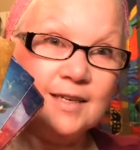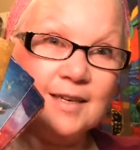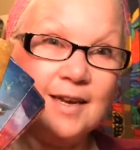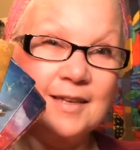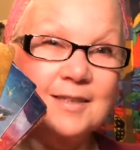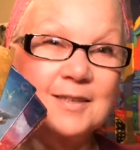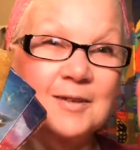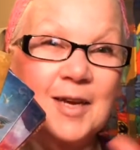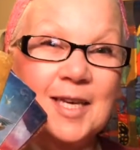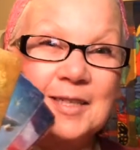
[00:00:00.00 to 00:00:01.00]
ahead.
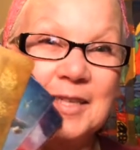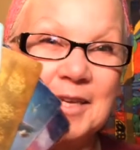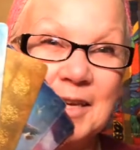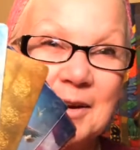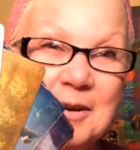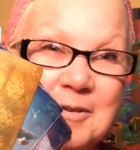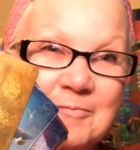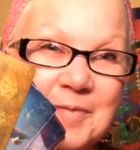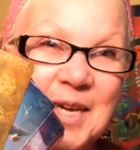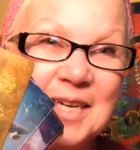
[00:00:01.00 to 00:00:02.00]
Okay, take care.
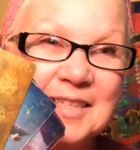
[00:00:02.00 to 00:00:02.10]
Bye.